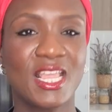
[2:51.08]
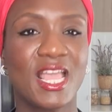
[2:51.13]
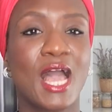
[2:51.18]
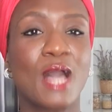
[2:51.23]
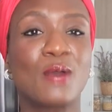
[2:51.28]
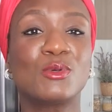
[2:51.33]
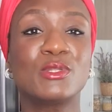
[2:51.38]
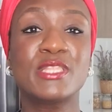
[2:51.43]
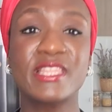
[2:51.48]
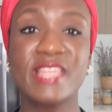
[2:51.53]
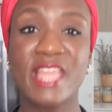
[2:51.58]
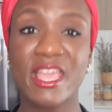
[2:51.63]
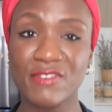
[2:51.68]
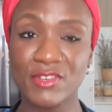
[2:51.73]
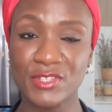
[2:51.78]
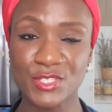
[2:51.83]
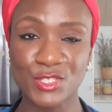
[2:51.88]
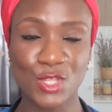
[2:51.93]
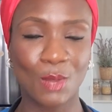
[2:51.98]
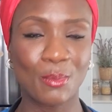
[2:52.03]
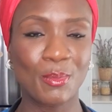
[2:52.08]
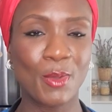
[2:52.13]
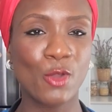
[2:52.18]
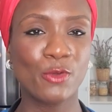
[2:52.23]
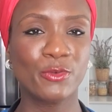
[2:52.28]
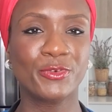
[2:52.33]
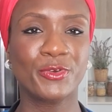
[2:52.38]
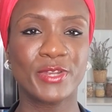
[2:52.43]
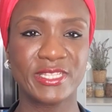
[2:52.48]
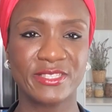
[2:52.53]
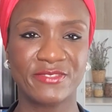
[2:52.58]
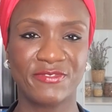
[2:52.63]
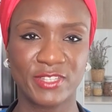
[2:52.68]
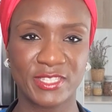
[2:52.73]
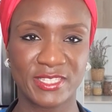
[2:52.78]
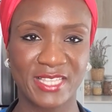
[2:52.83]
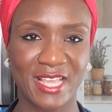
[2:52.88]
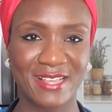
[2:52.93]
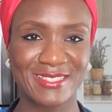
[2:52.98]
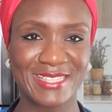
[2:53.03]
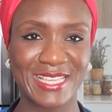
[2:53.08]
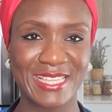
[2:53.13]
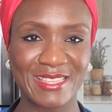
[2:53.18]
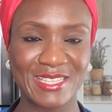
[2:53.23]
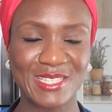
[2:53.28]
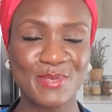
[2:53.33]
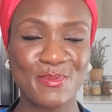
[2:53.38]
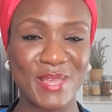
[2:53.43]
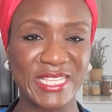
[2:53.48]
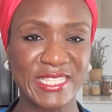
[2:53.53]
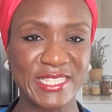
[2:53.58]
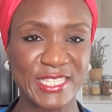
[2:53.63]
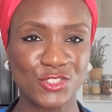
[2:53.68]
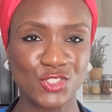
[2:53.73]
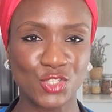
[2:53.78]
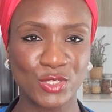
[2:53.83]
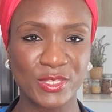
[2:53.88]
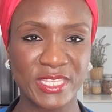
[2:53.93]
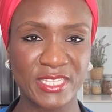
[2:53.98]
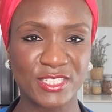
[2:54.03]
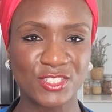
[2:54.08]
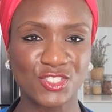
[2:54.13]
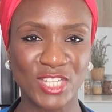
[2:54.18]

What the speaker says: I will never stop overemphasizing this message on this